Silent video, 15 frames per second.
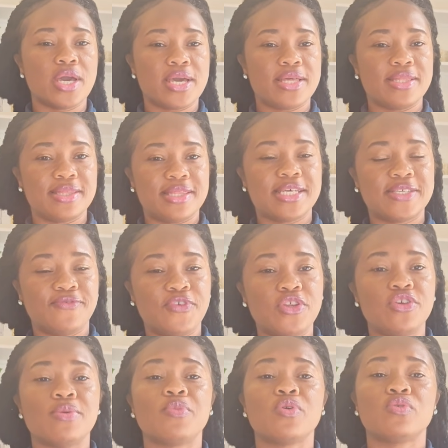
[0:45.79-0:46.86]
in this
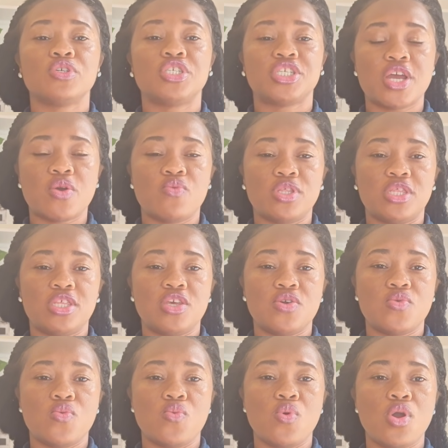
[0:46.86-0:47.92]
video, I'm going to share with
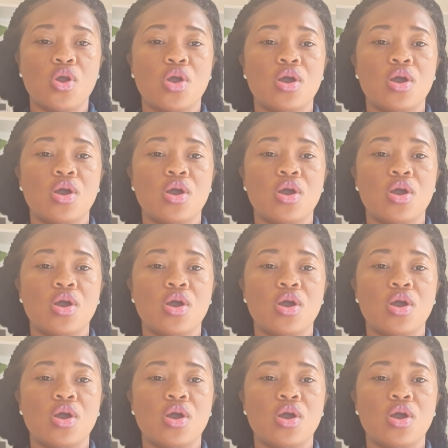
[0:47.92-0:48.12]
you